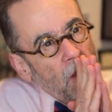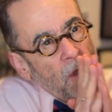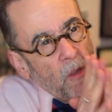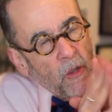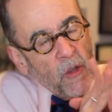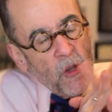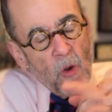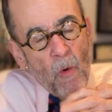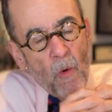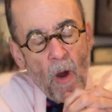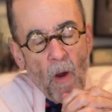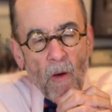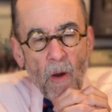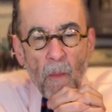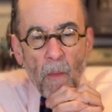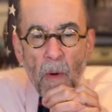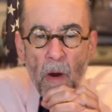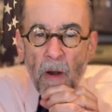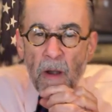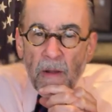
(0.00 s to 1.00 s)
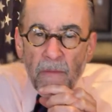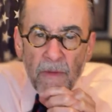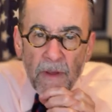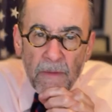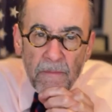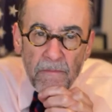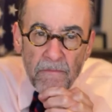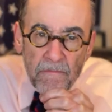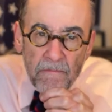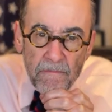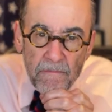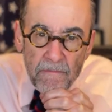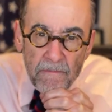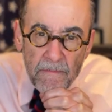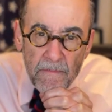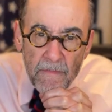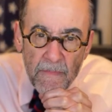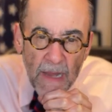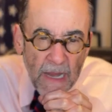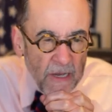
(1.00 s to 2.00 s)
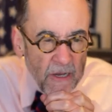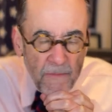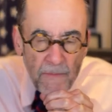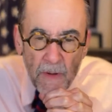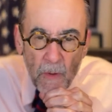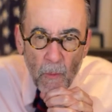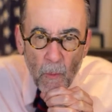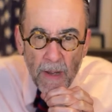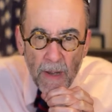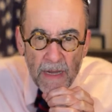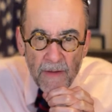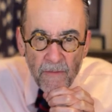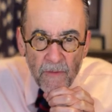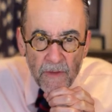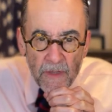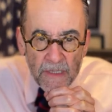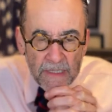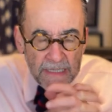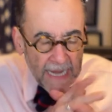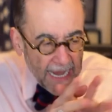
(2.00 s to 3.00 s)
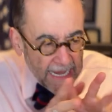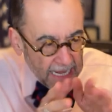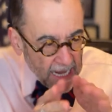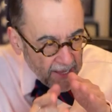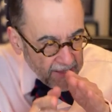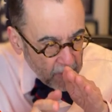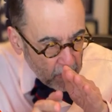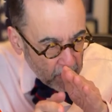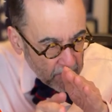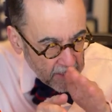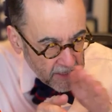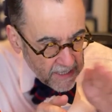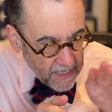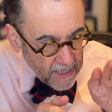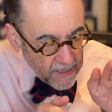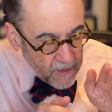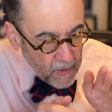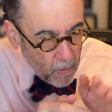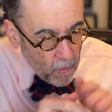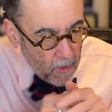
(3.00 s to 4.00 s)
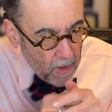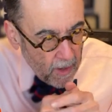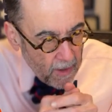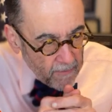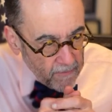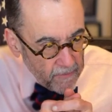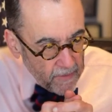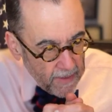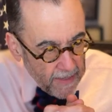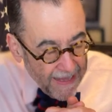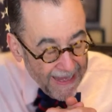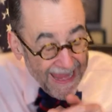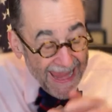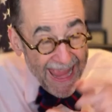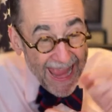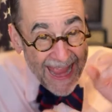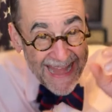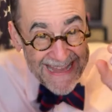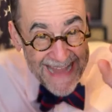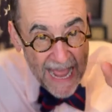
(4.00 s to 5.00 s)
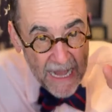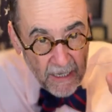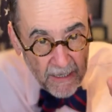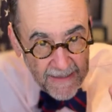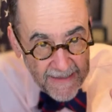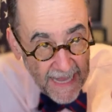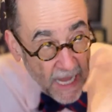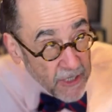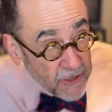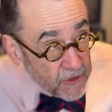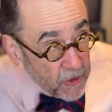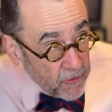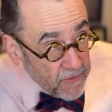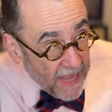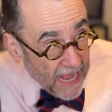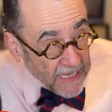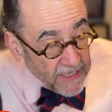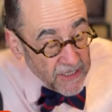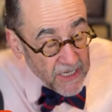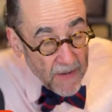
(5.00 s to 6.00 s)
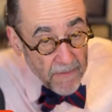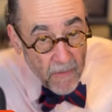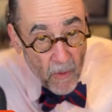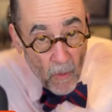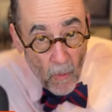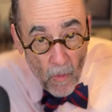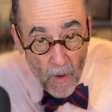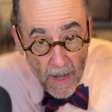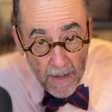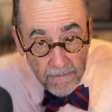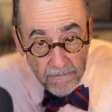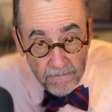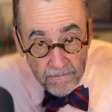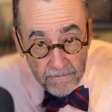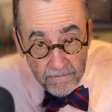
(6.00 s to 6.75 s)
You are a part of it, and you've been waiting for this, and now they want to kick you off. And not only that, so that's number one.